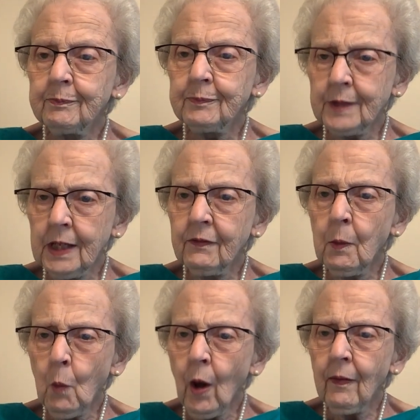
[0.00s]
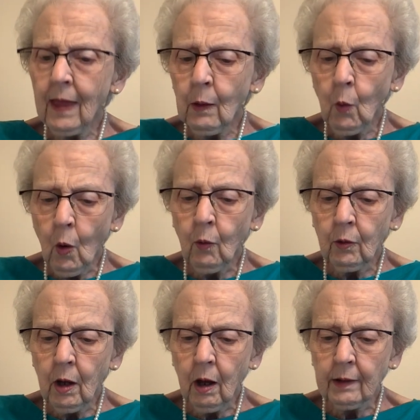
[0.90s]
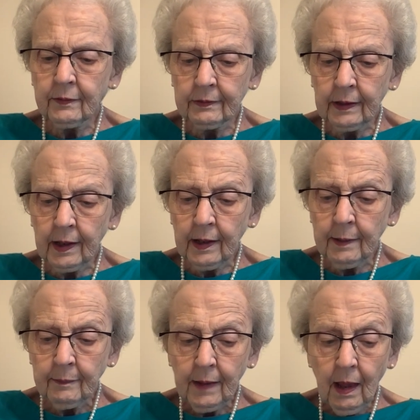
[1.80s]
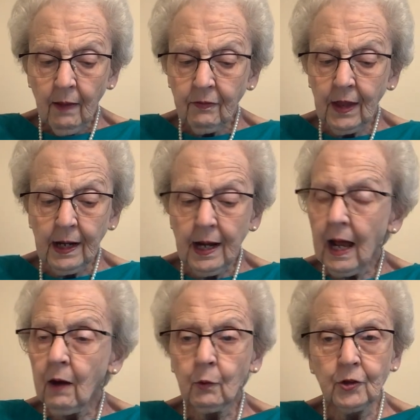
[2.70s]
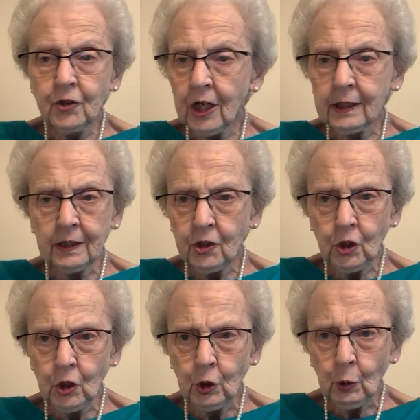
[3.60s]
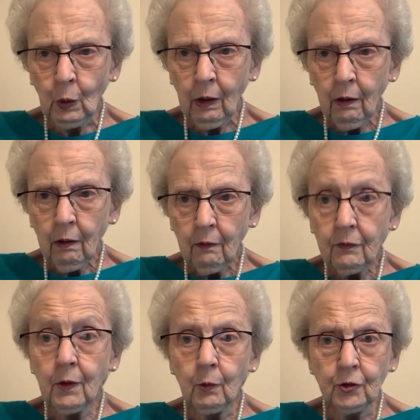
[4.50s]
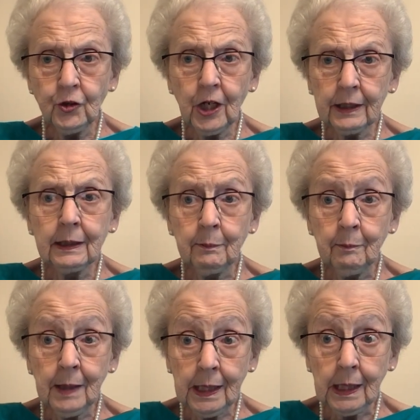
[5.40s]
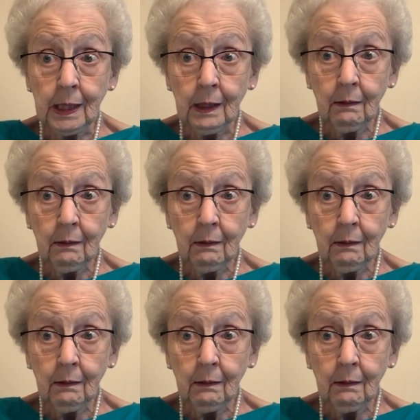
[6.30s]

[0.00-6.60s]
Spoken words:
give them what they want," God said. "They're not rejecting You. They're rejecting Me."